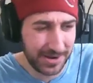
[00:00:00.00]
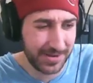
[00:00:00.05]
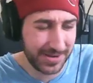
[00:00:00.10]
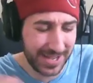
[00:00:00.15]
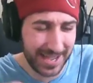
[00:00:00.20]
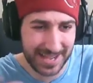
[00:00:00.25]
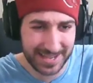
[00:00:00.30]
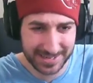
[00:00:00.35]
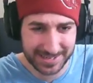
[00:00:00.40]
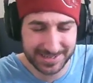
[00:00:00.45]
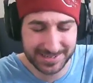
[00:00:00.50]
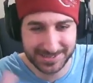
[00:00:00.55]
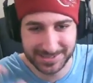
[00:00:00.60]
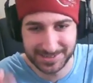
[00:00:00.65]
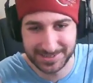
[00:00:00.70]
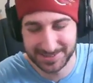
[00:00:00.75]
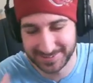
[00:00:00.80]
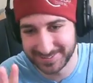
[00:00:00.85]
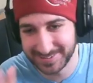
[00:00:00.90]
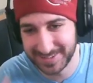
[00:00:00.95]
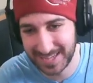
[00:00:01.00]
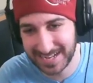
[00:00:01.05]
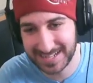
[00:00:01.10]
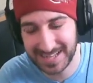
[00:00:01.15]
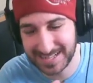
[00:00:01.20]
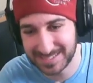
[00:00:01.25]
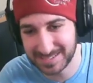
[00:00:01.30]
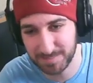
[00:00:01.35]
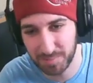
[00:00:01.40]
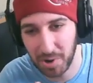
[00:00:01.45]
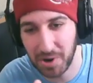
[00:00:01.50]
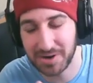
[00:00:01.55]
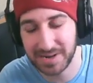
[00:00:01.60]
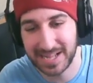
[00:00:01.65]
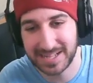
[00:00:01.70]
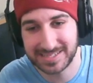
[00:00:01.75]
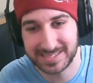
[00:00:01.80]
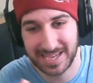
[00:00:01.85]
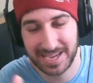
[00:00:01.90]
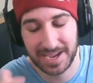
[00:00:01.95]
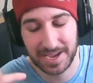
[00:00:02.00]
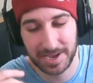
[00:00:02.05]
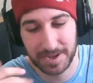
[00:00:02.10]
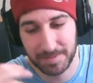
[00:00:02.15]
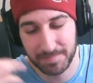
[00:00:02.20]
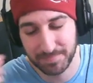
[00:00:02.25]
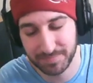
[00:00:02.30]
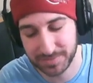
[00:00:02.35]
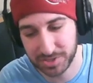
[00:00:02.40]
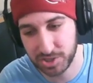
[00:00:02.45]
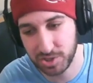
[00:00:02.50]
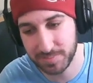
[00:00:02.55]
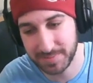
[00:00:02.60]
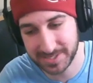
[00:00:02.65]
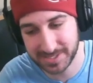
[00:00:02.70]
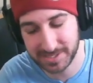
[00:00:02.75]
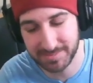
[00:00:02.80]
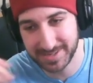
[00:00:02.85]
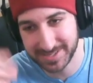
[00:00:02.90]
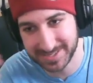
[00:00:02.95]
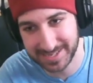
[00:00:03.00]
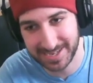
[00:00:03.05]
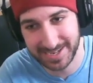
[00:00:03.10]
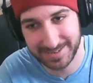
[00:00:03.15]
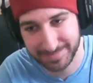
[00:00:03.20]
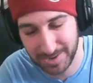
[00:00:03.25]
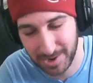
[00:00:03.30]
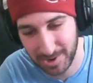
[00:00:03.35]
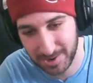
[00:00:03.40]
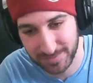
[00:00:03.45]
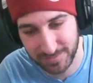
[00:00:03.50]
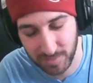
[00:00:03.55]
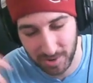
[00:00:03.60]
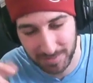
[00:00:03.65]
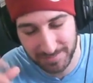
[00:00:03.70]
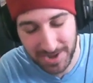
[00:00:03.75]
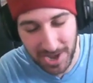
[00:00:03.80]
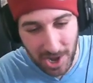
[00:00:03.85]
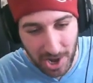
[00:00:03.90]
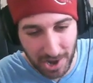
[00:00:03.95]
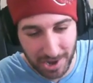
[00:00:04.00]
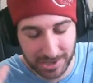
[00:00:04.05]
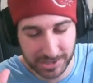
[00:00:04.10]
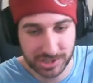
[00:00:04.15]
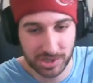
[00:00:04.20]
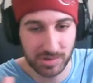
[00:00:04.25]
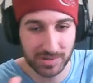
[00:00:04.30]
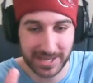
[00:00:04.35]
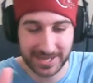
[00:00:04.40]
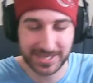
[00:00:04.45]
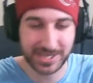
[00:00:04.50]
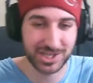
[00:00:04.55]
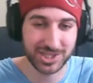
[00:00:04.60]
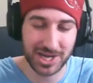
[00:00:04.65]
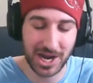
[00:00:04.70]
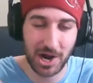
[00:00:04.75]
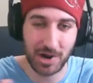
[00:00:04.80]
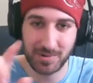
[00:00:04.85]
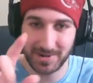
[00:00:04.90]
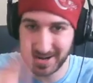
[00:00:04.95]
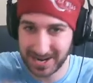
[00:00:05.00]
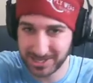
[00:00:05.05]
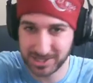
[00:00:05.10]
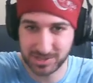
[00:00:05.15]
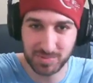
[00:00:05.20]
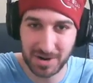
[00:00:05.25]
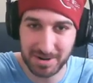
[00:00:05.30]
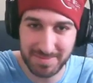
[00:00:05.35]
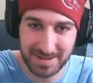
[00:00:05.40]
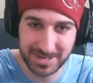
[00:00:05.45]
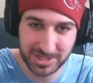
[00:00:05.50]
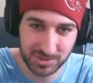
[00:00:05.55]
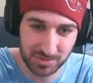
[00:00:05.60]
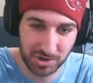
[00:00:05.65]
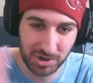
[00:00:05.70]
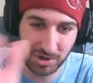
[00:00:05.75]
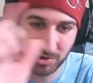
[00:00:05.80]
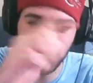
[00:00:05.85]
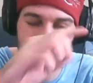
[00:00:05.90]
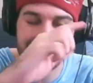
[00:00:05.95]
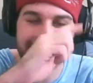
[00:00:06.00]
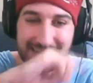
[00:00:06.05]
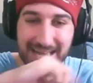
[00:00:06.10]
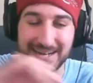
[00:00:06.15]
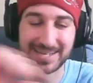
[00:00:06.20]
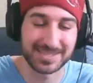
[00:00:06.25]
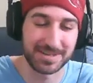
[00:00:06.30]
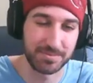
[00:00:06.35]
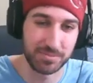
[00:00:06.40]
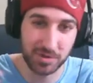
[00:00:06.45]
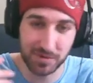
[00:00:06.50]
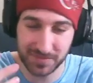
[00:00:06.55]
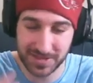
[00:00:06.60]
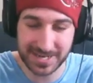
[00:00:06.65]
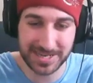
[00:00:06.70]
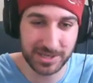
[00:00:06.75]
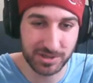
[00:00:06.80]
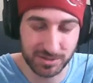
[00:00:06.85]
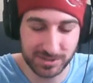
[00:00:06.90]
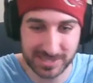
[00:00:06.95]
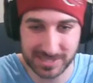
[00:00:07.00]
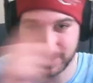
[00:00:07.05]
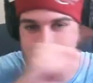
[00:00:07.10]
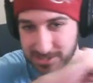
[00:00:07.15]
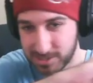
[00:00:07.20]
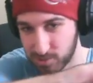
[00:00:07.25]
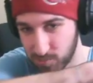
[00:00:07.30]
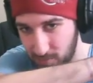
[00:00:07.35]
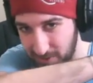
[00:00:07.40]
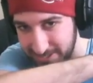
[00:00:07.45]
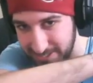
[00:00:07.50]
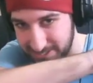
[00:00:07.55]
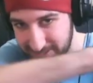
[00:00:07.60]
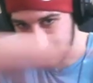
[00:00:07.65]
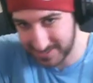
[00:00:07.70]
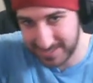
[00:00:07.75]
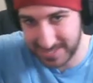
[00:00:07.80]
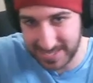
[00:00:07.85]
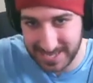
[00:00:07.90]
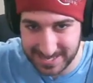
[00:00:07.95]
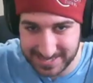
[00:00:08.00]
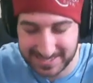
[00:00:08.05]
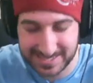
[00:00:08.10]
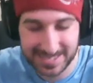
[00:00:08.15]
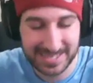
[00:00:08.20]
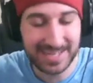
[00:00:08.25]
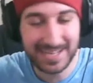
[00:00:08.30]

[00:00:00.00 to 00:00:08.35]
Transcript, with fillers: Okay, dude, like that's a part. That's a um, cubism is a art form. Also, lightning shower rain. I just want to mention real quick that is a move that he uses. It's the one he does this.